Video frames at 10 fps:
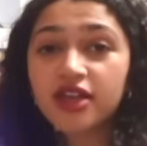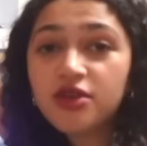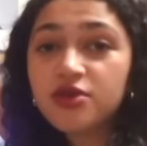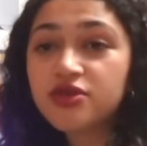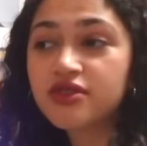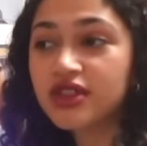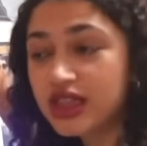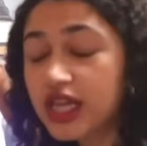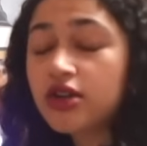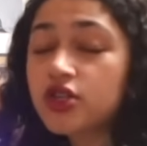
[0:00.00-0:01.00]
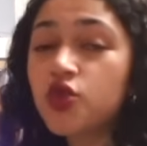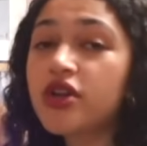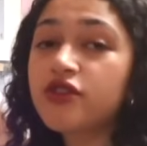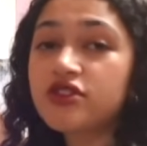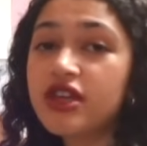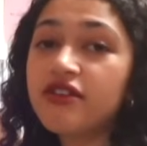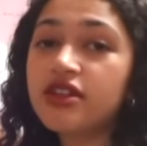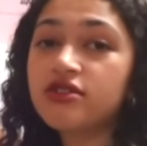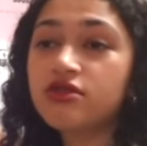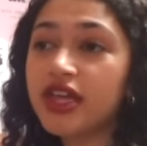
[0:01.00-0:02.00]
I use literally 24
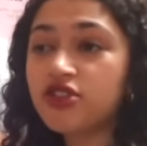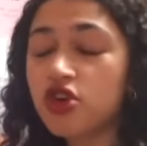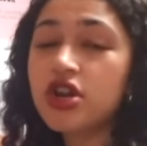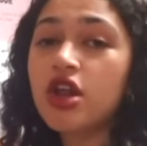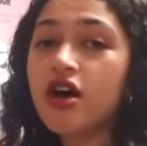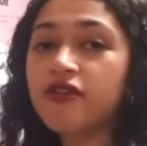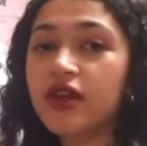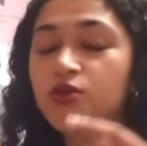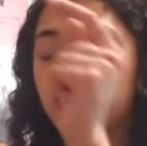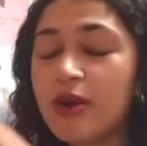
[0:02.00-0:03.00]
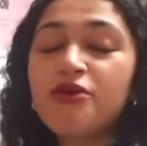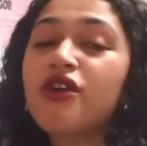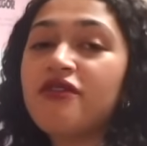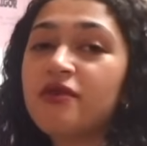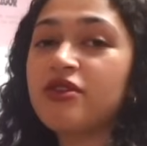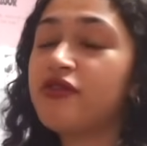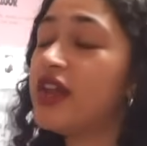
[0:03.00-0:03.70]
7, like turned it off like right before I filmed this